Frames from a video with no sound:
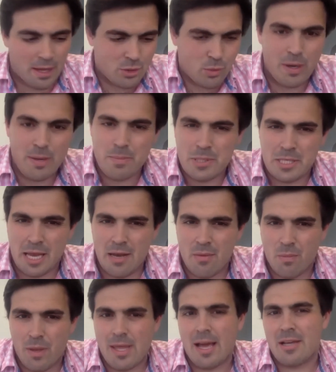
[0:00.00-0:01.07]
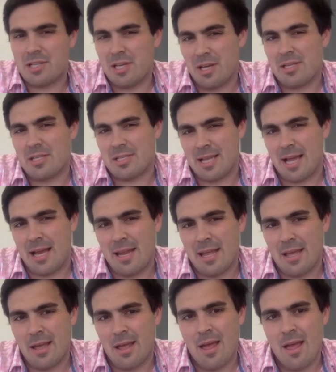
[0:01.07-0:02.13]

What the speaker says: 20%, when they actually understand it,